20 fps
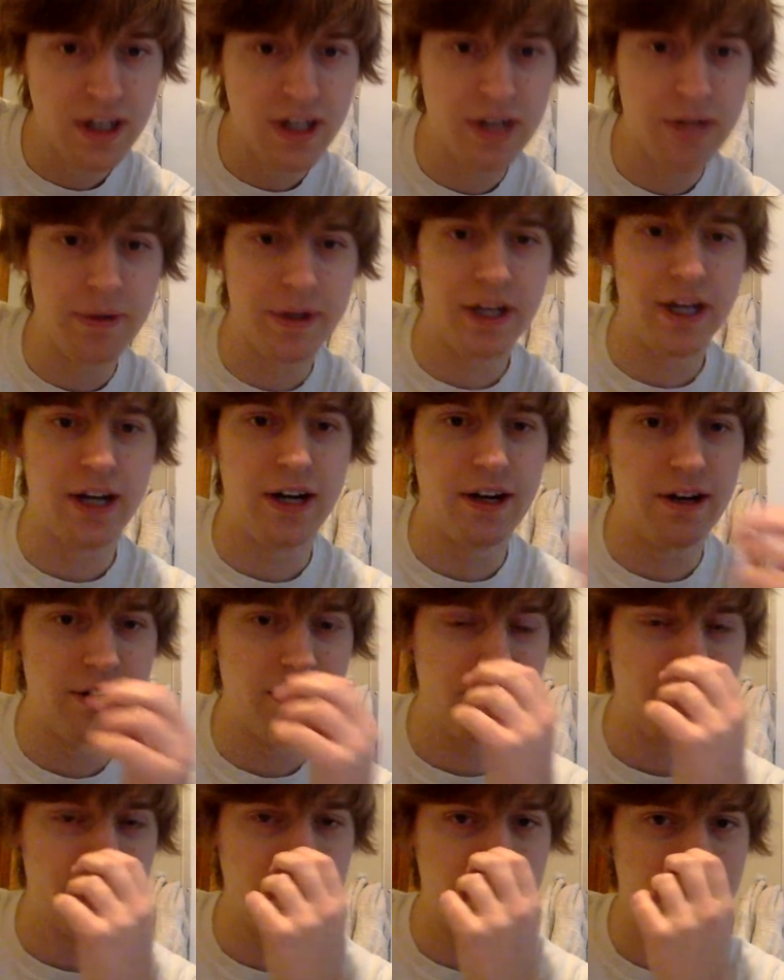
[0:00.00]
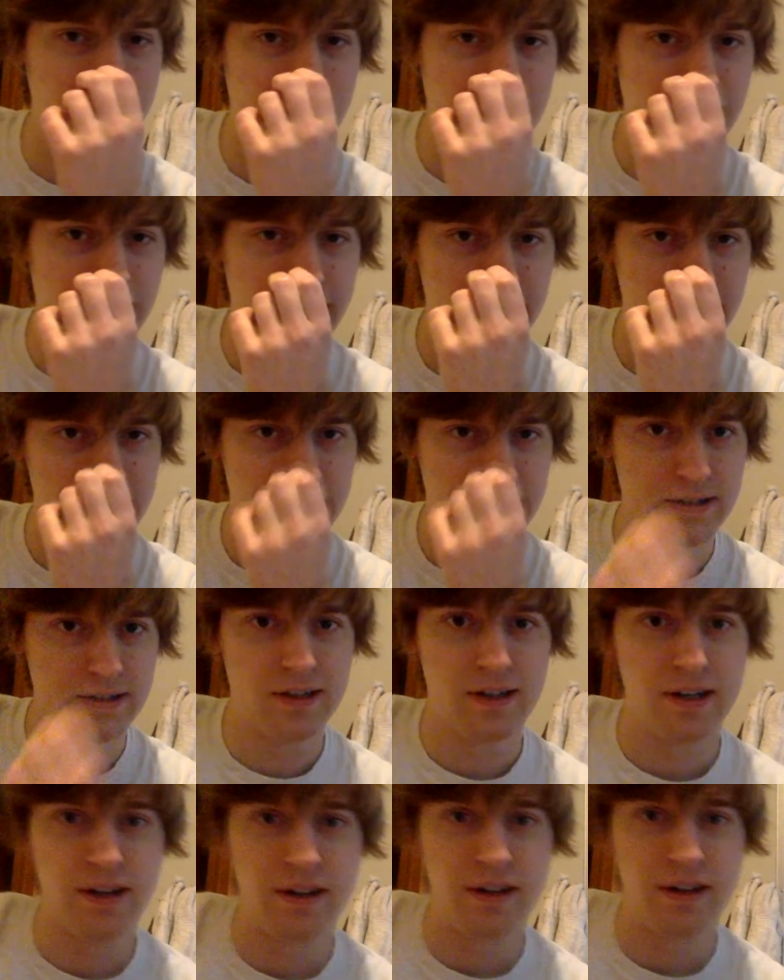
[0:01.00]
Here we go. Here we go.
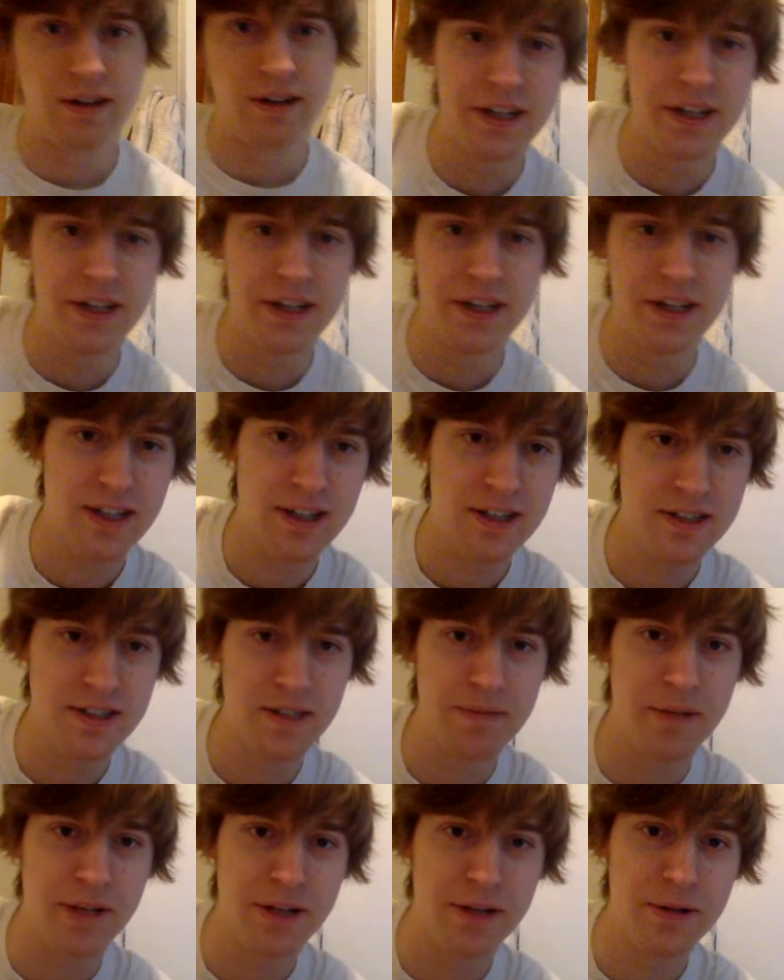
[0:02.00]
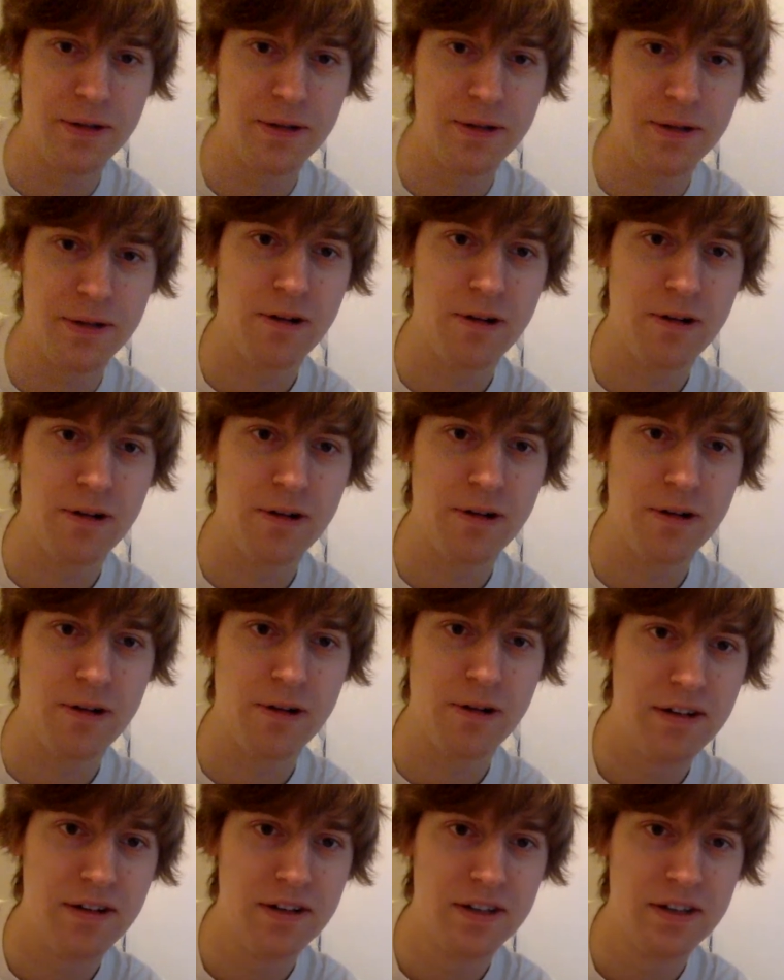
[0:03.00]
All right, you guys all see my Google Chrome
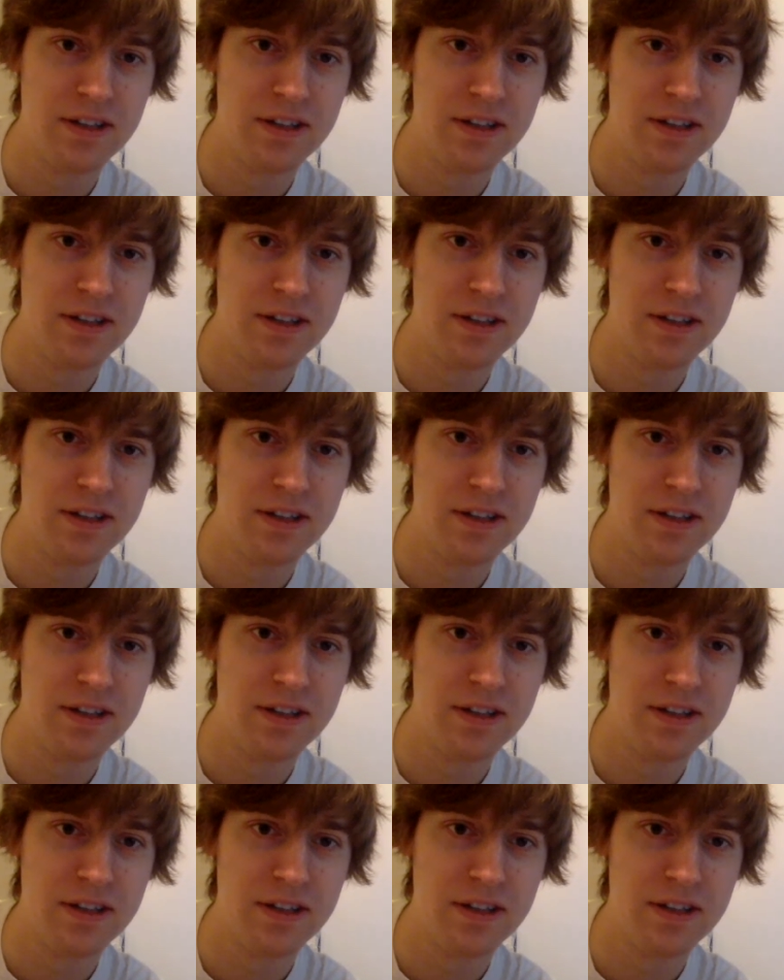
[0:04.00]
now?